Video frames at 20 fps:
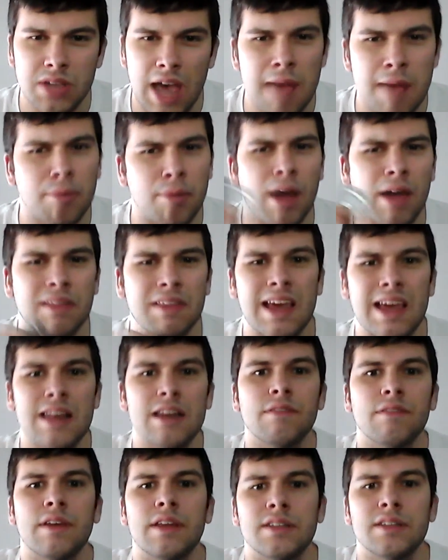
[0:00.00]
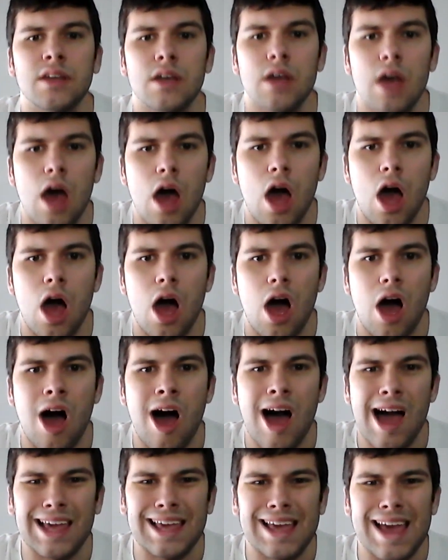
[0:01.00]
and by the end of it,
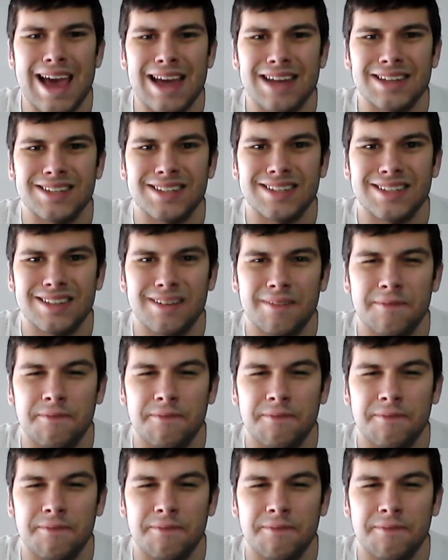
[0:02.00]
I get